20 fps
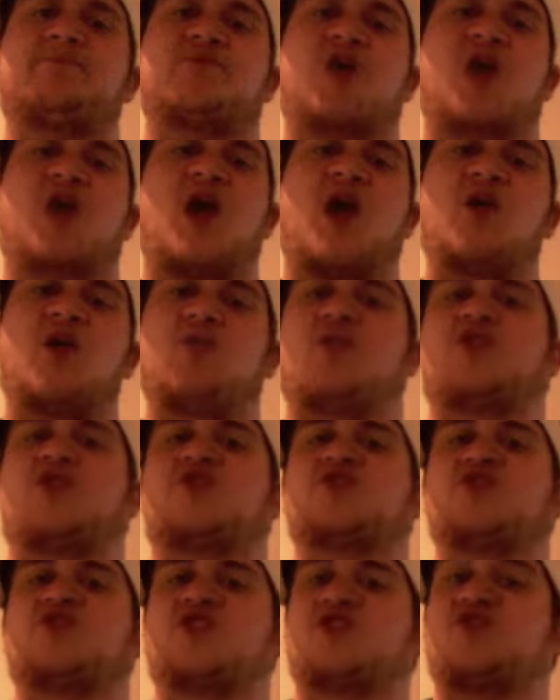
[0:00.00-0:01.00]
All right, well,
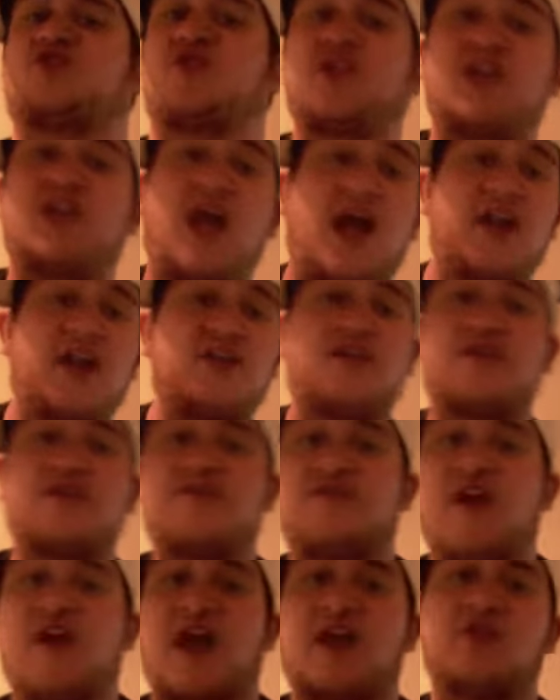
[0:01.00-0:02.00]
there's this green line you
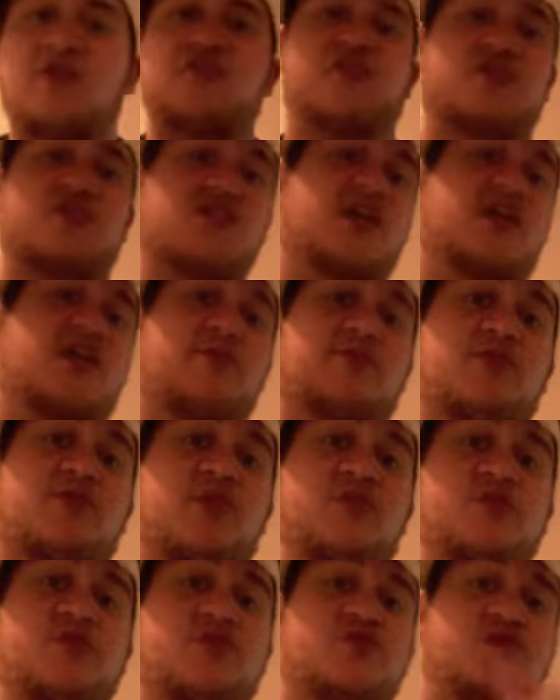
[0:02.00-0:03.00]
can follow, just like in
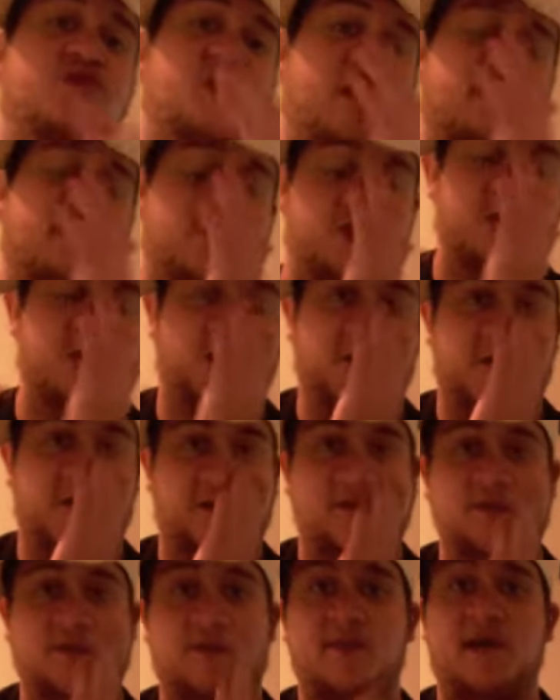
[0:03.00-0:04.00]
Pro Street. I'm sure
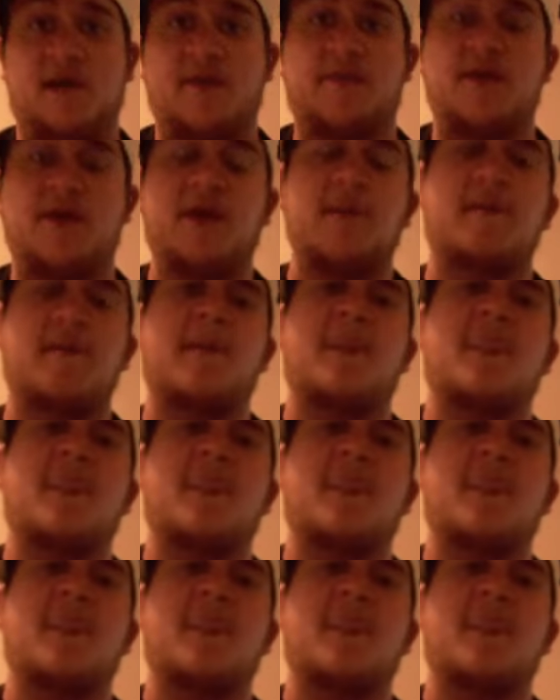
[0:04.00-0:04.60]
you remember.